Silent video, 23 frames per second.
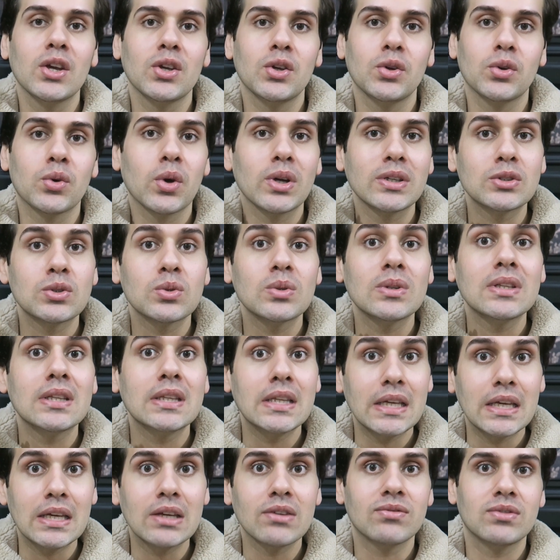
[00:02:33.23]
You're going to
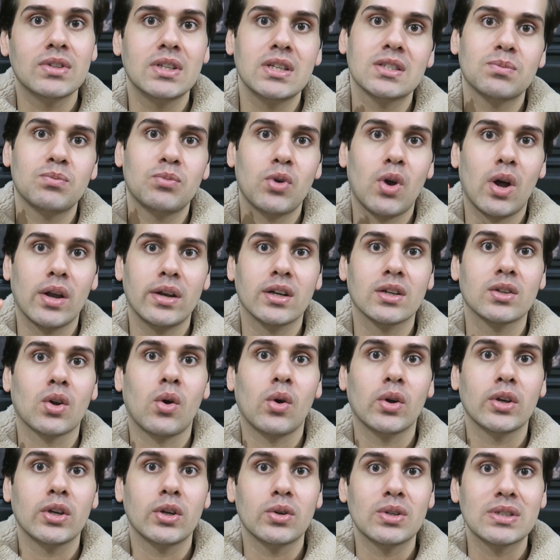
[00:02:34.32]
leave this product
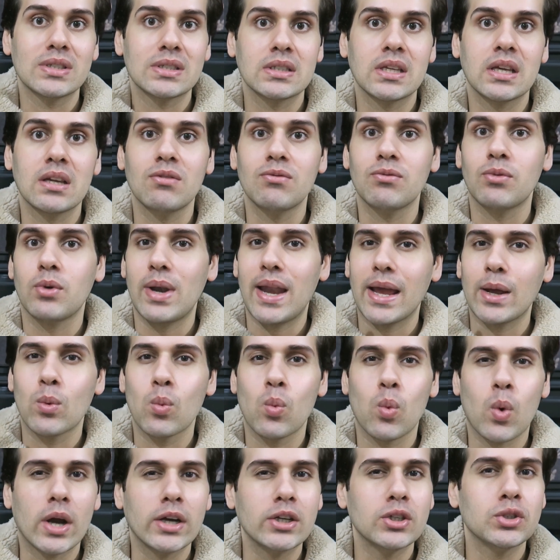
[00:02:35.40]
on your skin for like
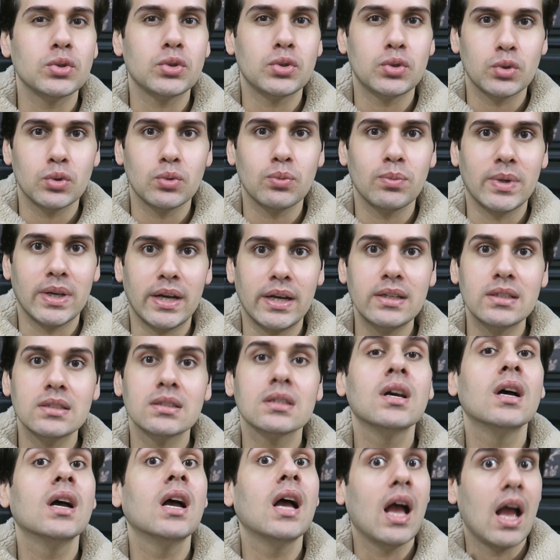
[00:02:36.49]
1 to 2
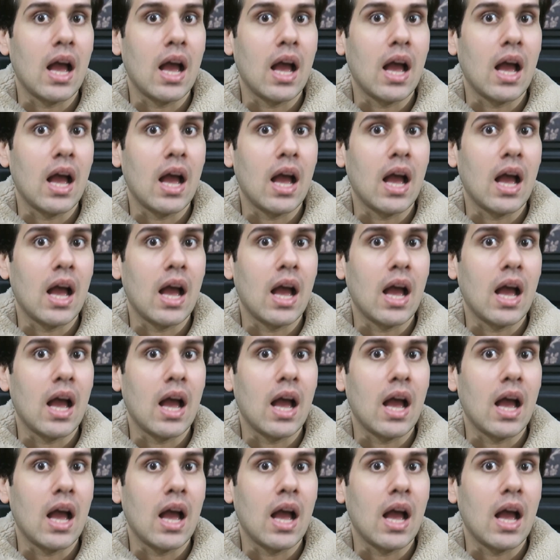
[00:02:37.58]
minutes